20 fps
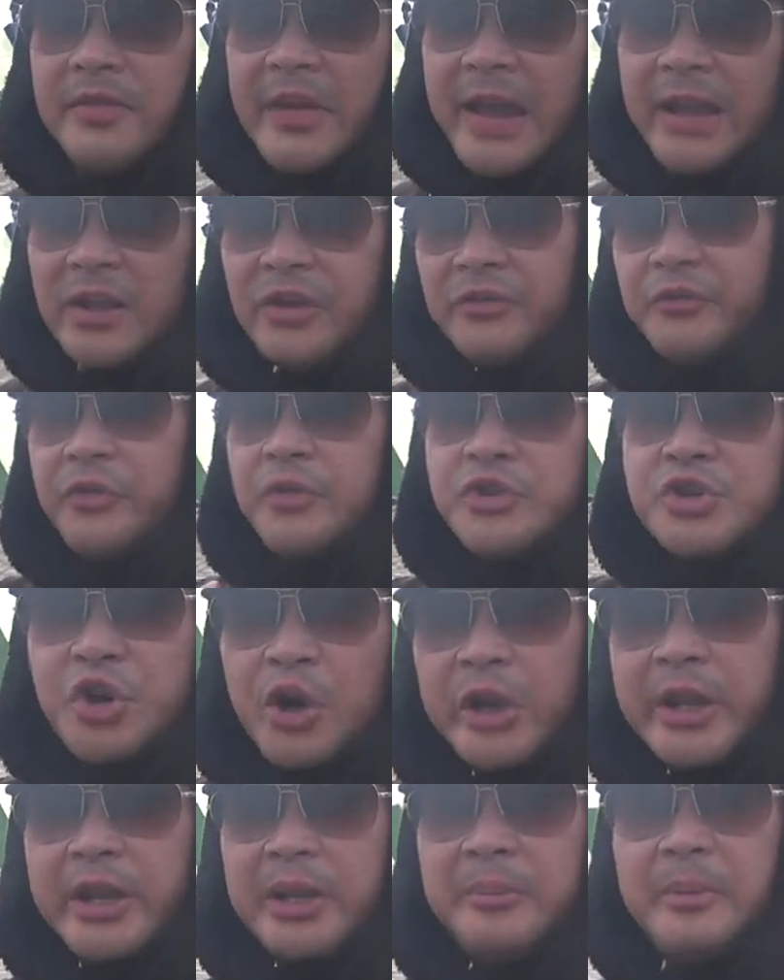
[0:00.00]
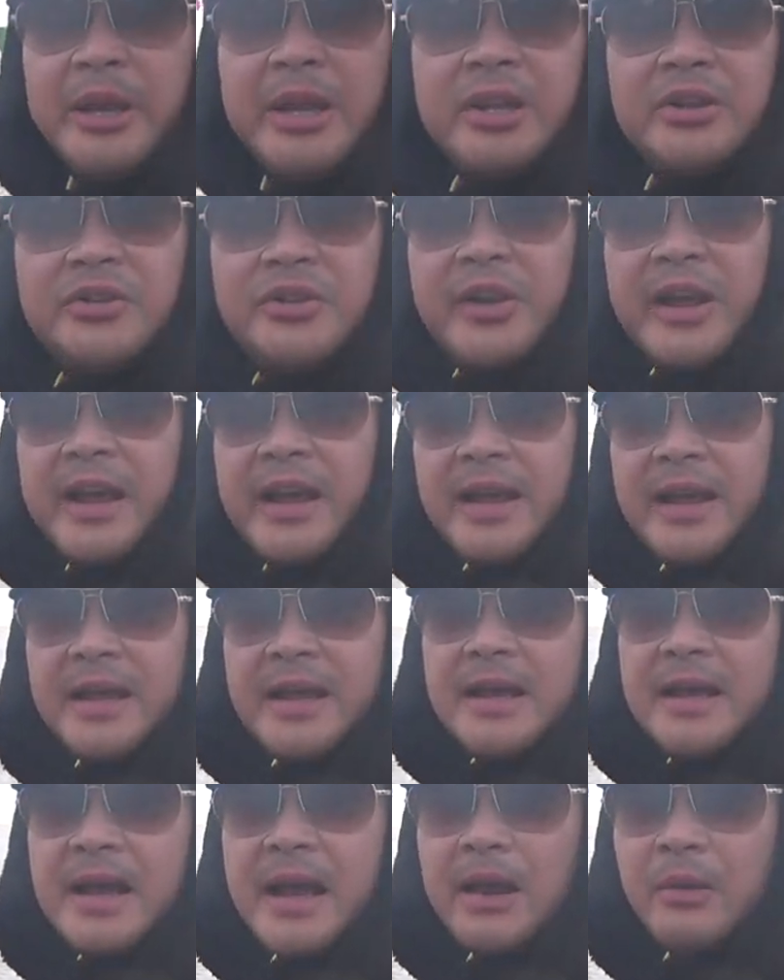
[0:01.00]
thank you for joining me today
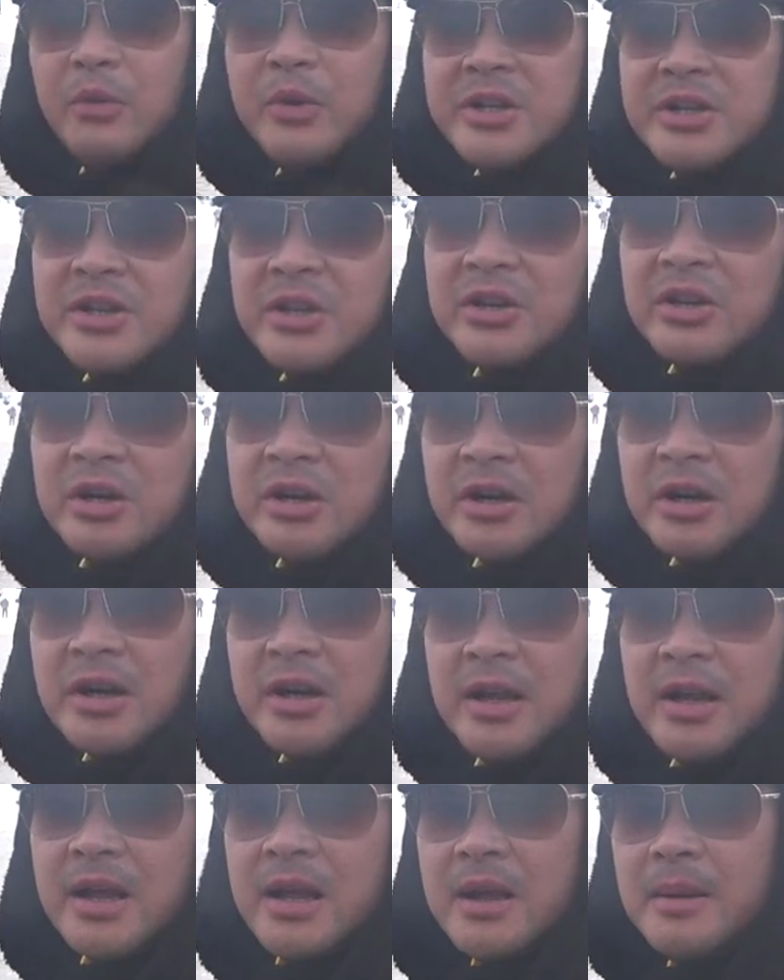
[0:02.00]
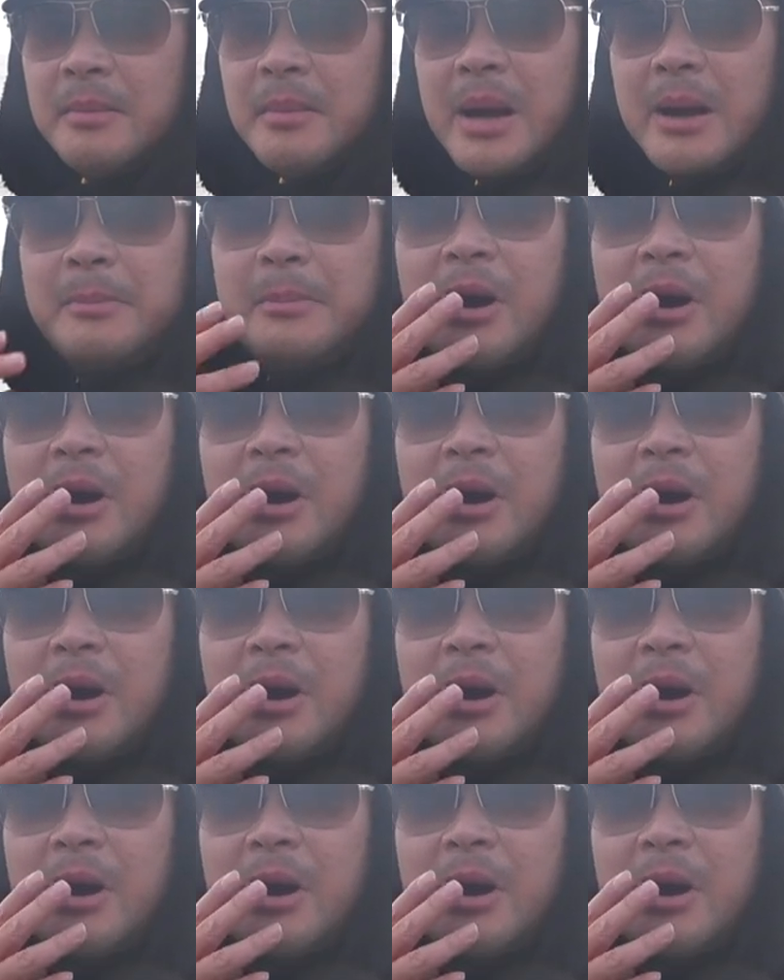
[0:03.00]
at Whistler. My